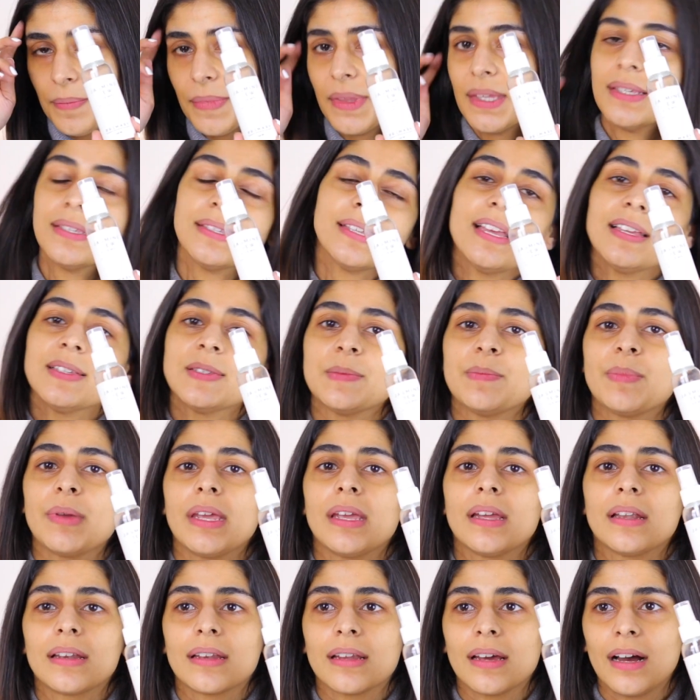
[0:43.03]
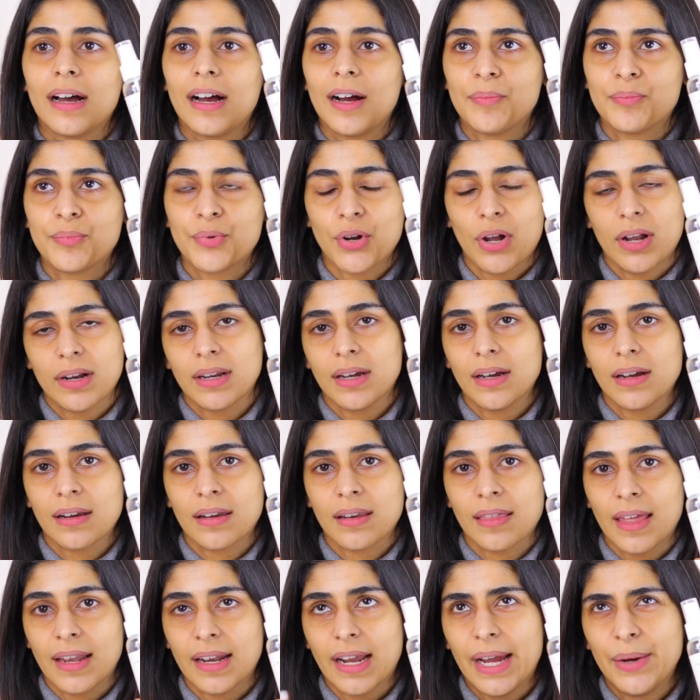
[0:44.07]
This has been a
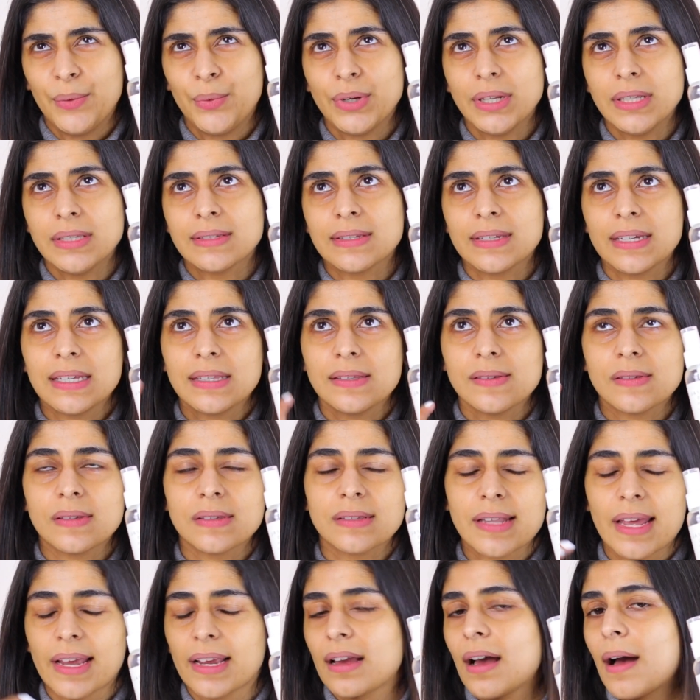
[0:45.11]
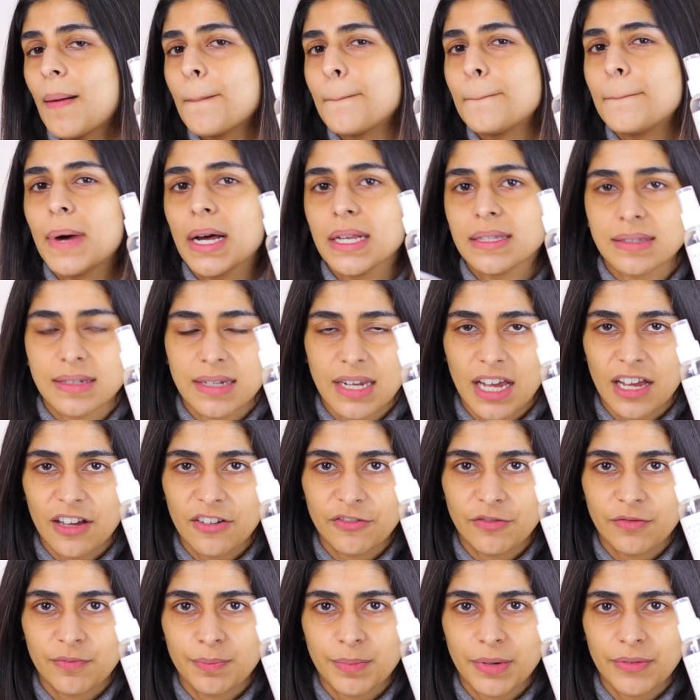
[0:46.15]
product that I wouldn't say this is like a
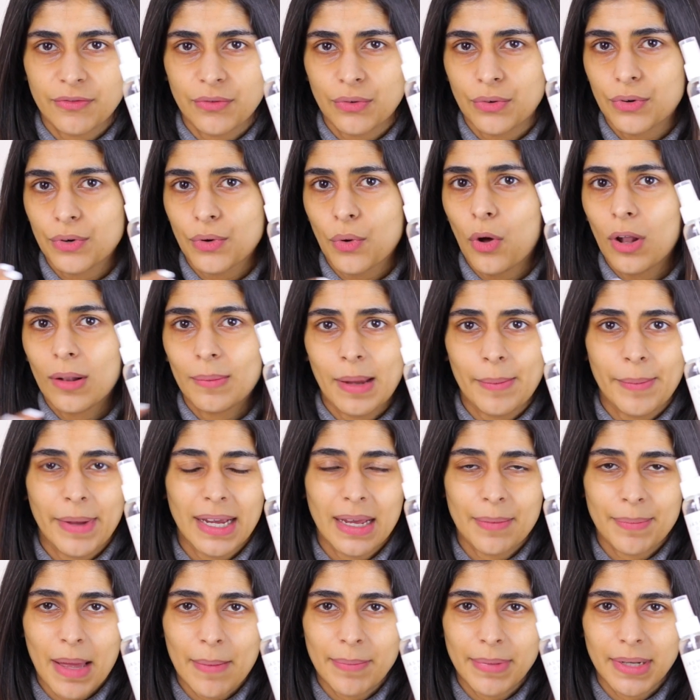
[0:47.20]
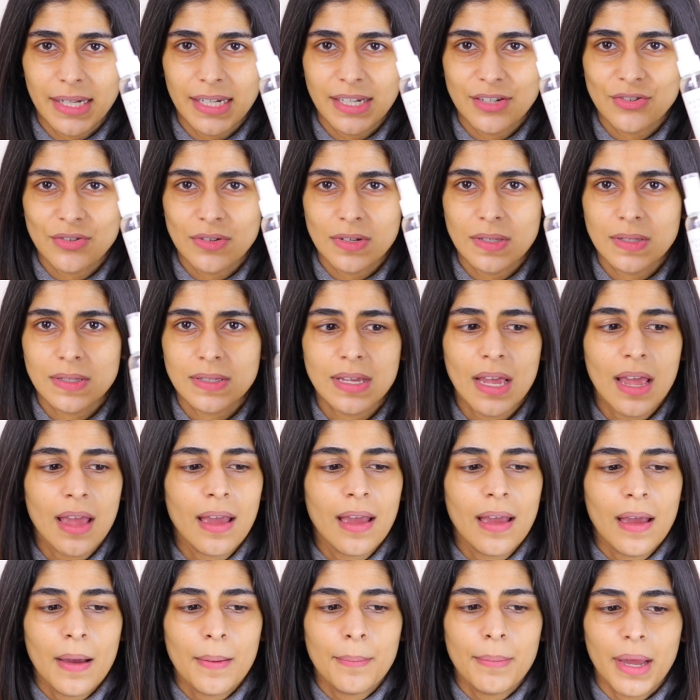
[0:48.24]
must-have before all my makeup applications,
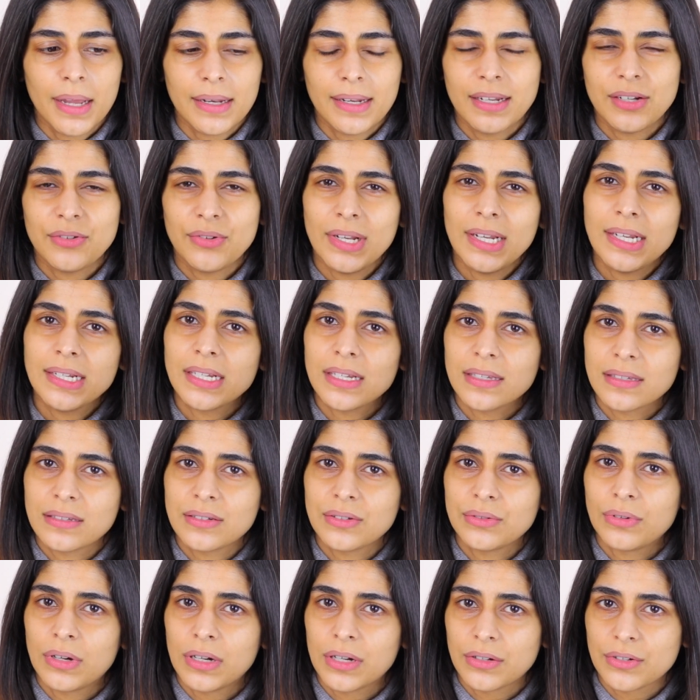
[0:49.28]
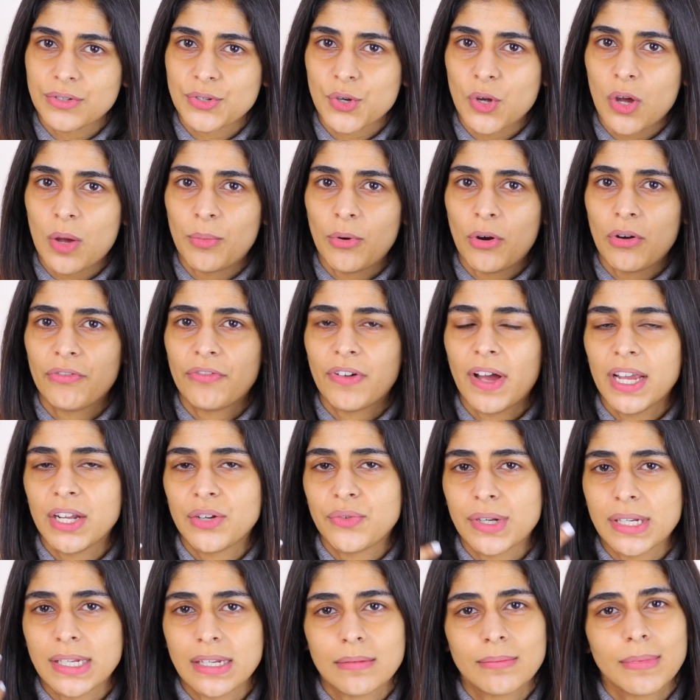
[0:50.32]
but it really does do a good job of
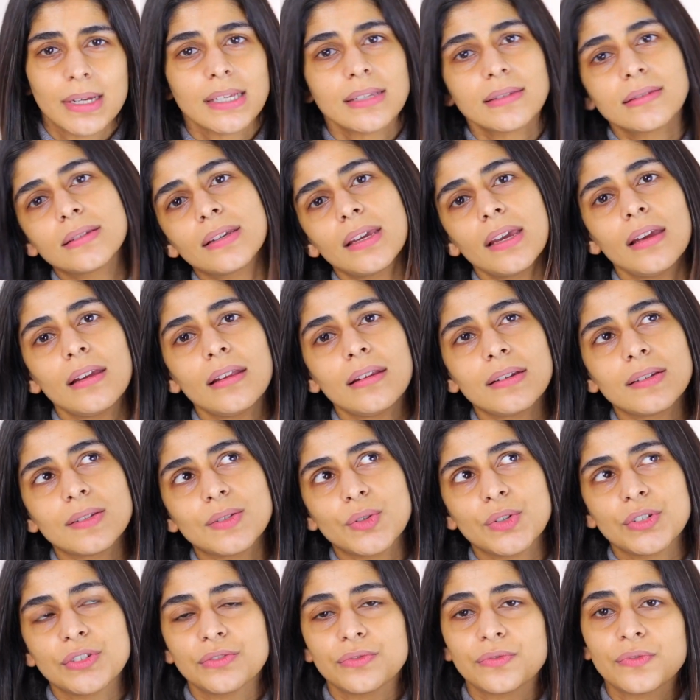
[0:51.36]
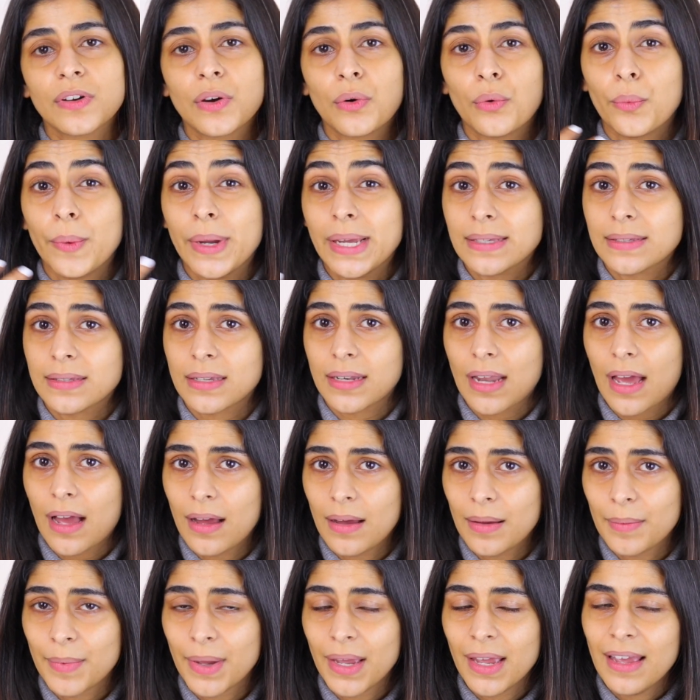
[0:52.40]
hydrating my skin. It sort of wakes it
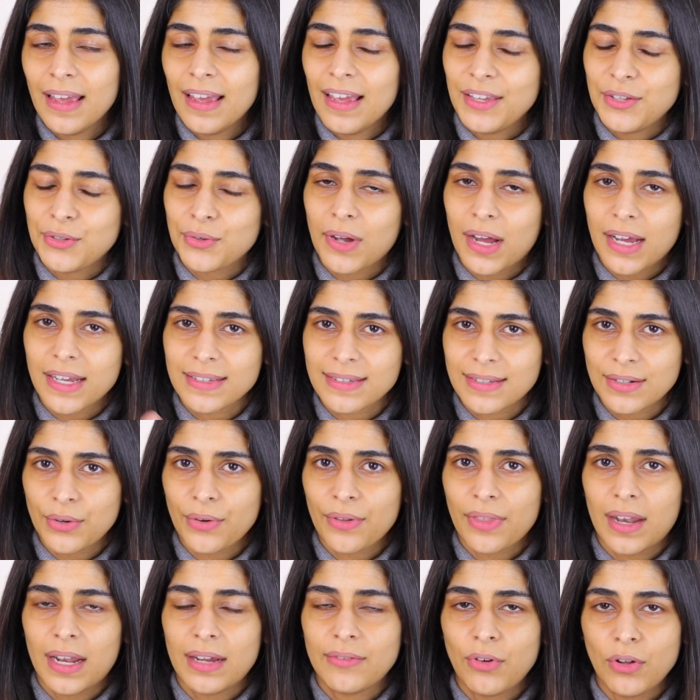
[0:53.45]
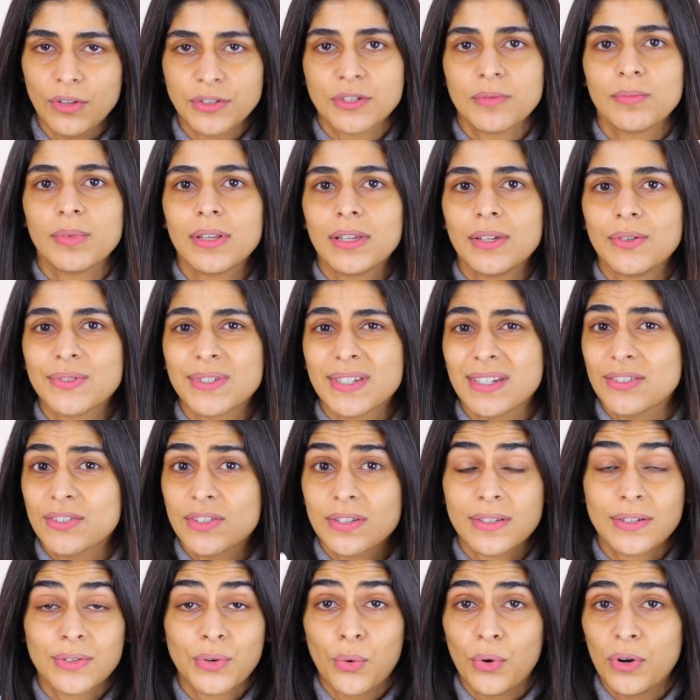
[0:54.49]
up. You guys know that I've also been using
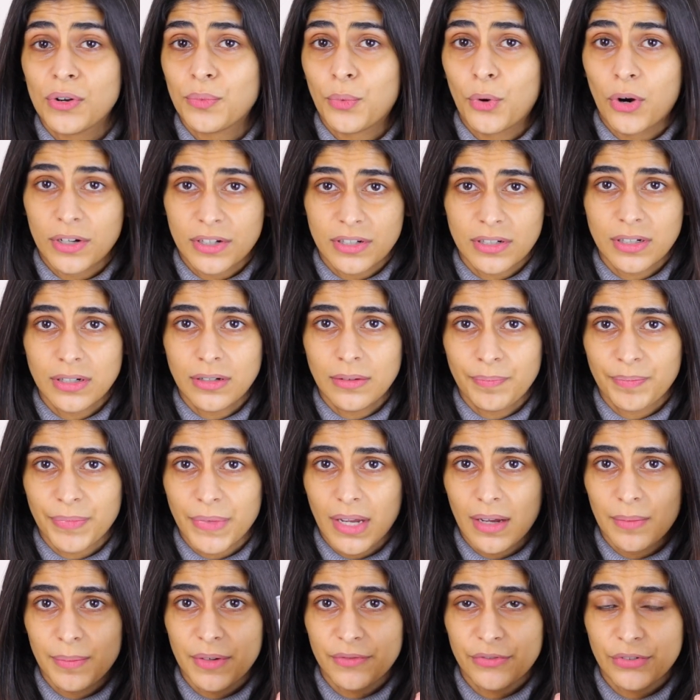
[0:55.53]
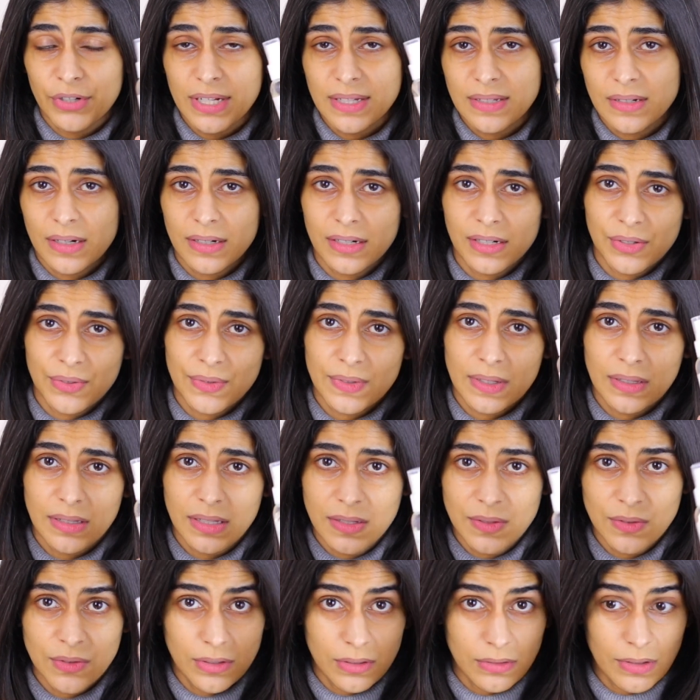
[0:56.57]
just cold water before I started using
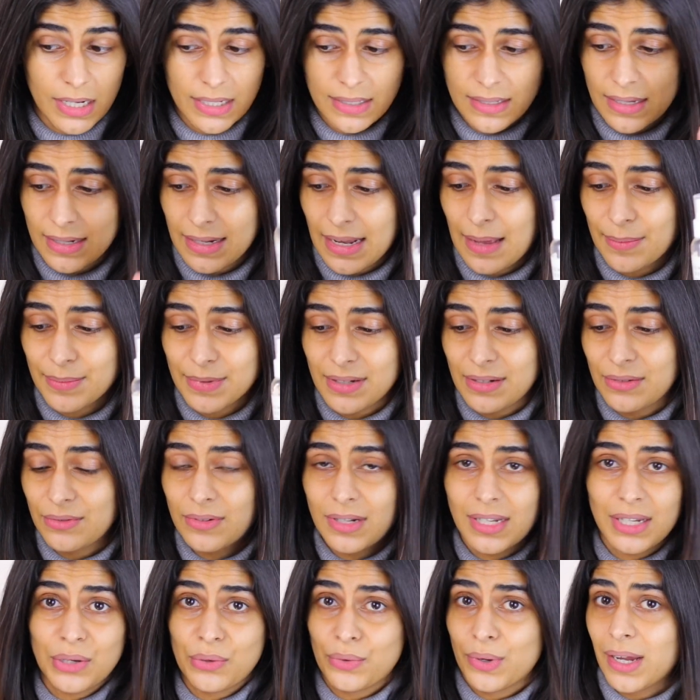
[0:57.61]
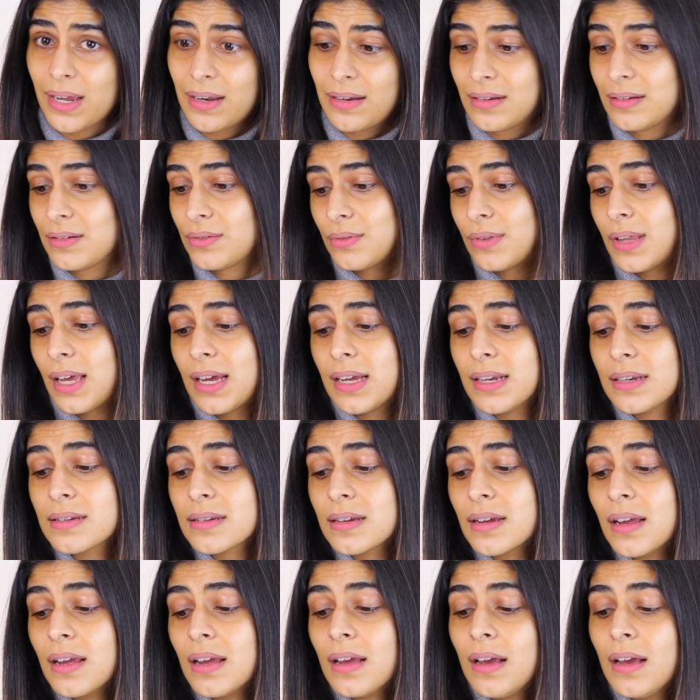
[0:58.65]
this, so you guys can absolutely go ahead and do that.